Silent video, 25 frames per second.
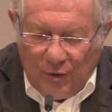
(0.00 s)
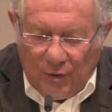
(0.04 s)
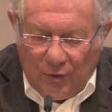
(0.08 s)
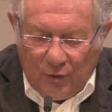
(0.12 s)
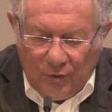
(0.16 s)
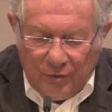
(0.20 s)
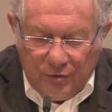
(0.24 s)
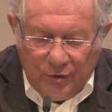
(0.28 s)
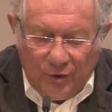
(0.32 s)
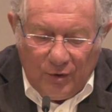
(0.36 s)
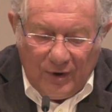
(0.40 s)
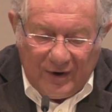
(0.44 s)

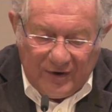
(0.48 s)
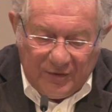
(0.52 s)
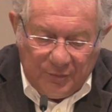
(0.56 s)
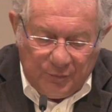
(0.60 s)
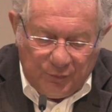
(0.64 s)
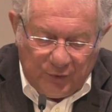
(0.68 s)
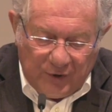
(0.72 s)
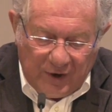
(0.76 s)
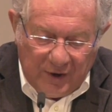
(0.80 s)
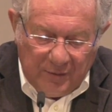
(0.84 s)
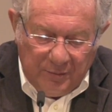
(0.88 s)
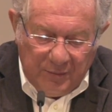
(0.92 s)
Although as
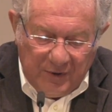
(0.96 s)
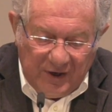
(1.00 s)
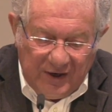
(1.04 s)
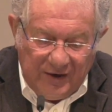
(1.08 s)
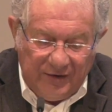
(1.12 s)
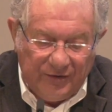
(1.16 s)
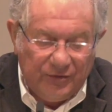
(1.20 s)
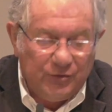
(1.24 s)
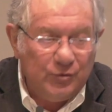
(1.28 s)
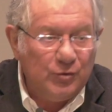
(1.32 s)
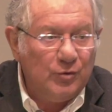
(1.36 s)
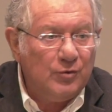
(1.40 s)
Prime
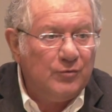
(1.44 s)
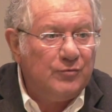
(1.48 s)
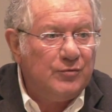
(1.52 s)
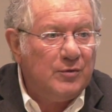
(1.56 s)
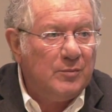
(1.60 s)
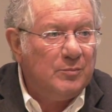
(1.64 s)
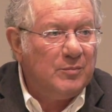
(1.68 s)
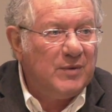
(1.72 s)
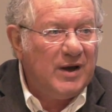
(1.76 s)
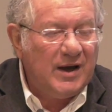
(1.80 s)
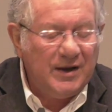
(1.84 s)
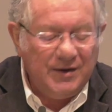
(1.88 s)
Minister
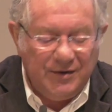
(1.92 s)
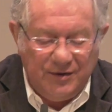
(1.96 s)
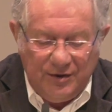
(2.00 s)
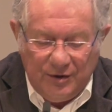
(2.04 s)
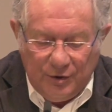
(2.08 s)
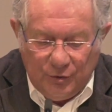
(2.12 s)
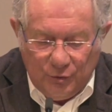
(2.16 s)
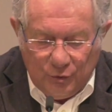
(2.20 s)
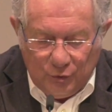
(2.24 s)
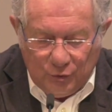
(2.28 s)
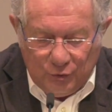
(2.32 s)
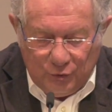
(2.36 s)
from
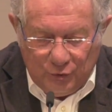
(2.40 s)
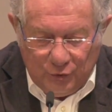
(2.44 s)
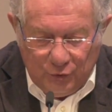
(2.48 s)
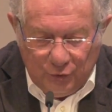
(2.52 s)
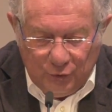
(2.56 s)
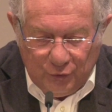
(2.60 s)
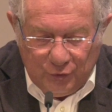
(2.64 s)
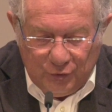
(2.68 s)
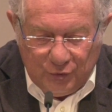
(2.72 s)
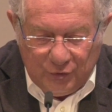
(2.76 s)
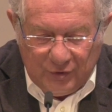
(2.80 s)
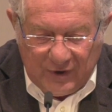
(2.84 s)

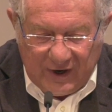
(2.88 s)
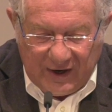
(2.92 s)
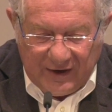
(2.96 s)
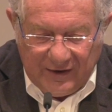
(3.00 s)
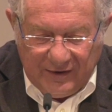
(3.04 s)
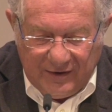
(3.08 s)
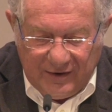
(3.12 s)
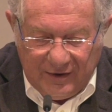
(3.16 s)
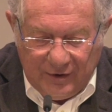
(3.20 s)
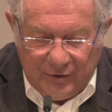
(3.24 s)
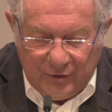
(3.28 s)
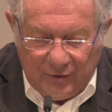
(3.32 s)
1902 to
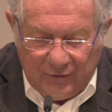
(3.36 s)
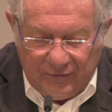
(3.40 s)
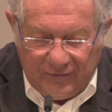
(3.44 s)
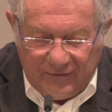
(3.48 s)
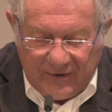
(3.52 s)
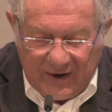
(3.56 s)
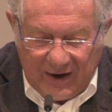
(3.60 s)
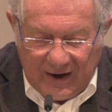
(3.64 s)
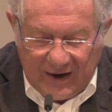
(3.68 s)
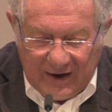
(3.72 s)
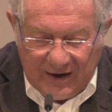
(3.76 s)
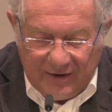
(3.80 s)

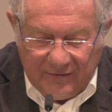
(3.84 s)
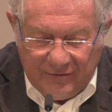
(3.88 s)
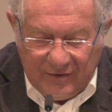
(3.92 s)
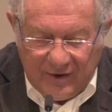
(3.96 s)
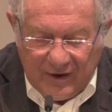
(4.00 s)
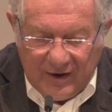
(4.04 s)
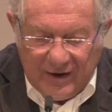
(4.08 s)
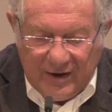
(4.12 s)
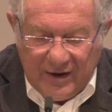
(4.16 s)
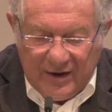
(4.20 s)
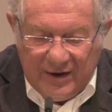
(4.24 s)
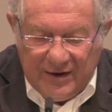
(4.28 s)
1905,
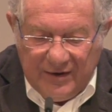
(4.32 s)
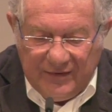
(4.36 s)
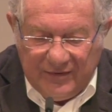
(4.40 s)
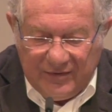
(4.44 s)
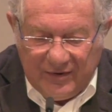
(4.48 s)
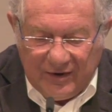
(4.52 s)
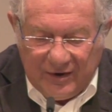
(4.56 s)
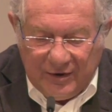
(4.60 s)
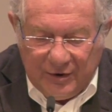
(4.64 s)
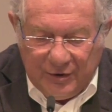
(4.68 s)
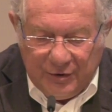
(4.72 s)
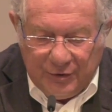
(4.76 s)
he
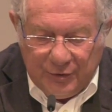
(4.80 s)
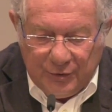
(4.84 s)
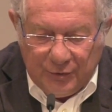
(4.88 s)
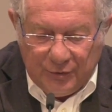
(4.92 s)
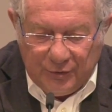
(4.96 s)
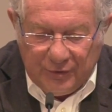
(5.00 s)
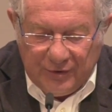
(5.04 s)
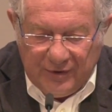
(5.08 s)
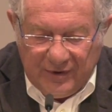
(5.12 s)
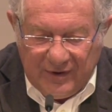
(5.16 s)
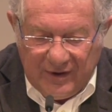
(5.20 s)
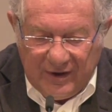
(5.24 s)

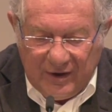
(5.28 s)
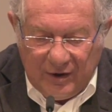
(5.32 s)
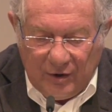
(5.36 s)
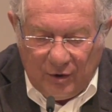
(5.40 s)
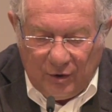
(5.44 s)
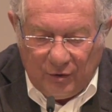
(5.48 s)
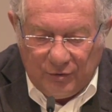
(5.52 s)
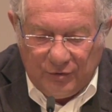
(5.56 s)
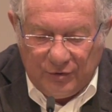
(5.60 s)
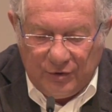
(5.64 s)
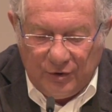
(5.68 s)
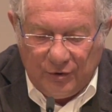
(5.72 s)
secured the
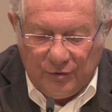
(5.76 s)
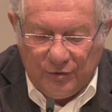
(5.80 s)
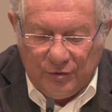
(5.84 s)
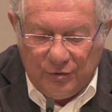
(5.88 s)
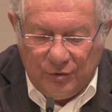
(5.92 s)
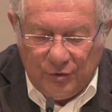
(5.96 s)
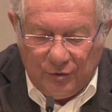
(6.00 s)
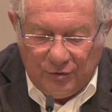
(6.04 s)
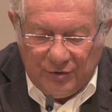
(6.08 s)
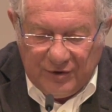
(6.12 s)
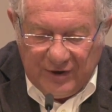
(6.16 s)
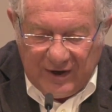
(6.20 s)
Entente
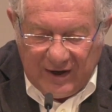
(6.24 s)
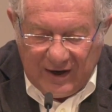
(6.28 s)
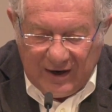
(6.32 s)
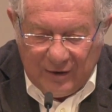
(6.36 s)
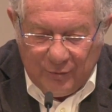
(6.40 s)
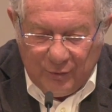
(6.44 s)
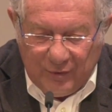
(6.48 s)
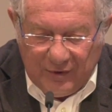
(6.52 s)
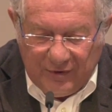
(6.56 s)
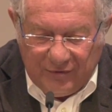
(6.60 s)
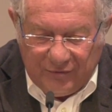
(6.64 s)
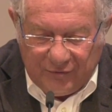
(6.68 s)

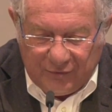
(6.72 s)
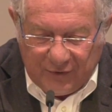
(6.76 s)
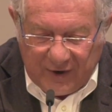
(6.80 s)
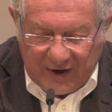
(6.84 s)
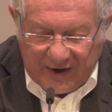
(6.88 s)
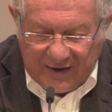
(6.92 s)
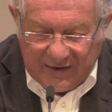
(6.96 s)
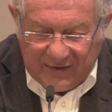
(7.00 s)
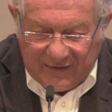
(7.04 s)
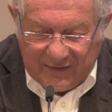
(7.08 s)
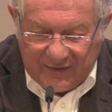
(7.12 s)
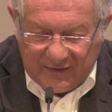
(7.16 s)
Cordiale with
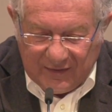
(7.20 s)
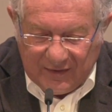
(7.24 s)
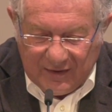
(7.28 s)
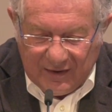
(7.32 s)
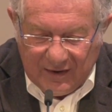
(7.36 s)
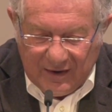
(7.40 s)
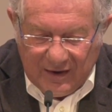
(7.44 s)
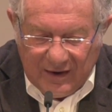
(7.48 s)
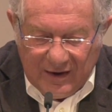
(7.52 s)
France,